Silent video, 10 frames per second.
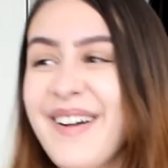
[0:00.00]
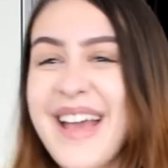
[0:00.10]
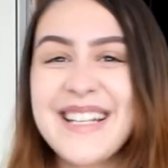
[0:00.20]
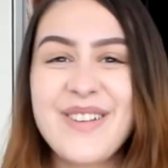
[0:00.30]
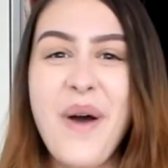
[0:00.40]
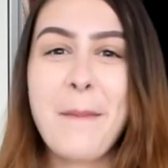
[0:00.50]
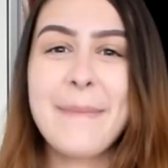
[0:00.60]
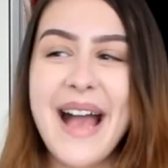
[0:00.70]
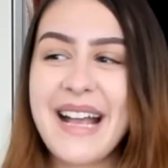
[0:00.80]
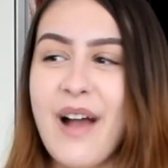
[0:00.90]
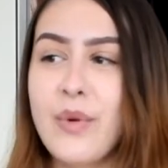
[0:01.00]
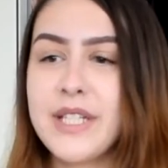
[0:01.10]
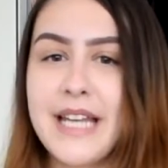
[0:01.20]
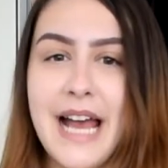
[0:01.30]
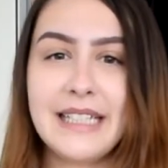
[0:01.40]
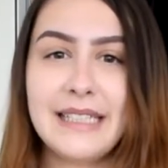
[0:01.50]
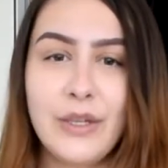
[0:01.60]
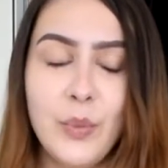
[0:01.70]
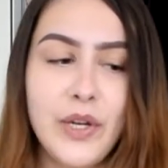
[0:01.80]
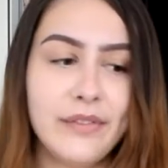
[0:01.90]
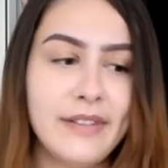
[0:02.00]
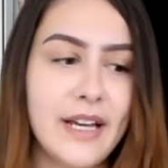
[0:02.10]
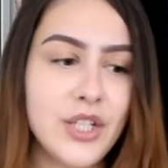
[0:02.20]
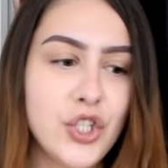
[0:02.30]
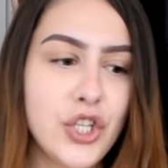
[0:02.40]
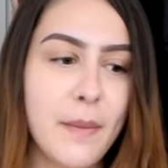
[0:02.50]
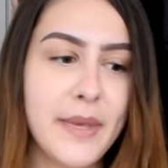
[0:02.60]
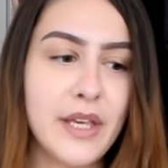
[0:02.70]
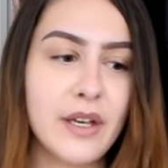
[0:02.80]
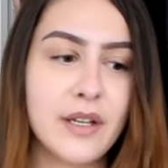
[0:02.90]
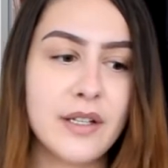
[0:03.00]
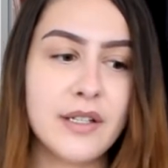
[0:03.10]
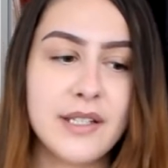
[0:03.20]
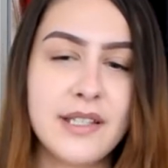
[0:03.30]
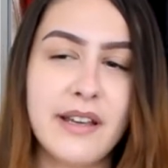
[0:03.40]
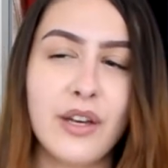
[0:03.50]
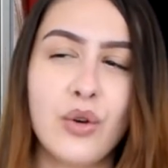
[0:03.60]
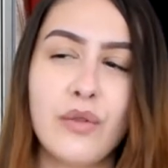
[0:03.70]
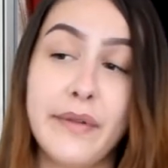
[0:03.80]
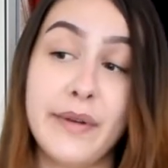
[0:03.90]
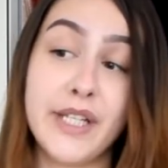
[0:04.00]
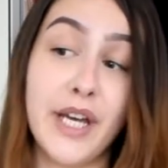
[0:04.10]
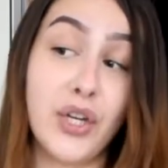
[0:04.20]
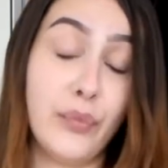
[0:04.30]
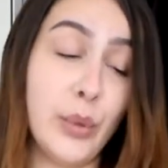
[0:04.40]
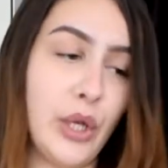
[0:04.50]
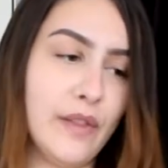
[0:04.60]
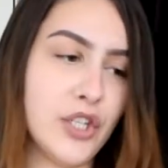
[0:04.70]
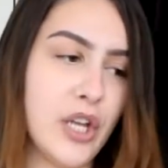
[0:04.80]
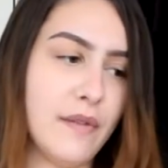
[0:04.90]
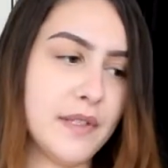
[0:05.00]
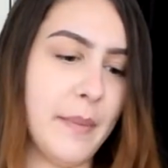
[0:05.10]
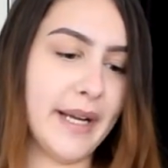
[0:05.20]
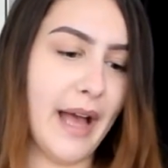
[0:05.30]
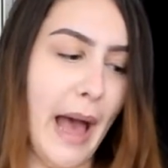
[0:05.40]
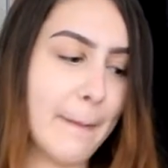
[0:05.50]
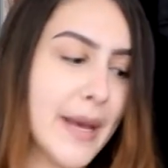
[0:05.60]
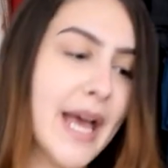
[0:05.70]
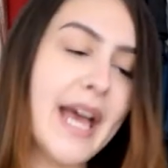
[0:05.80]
Okay, so I'm back. I went and had a little bit of lunch because I got very tired of putting the shelves back up.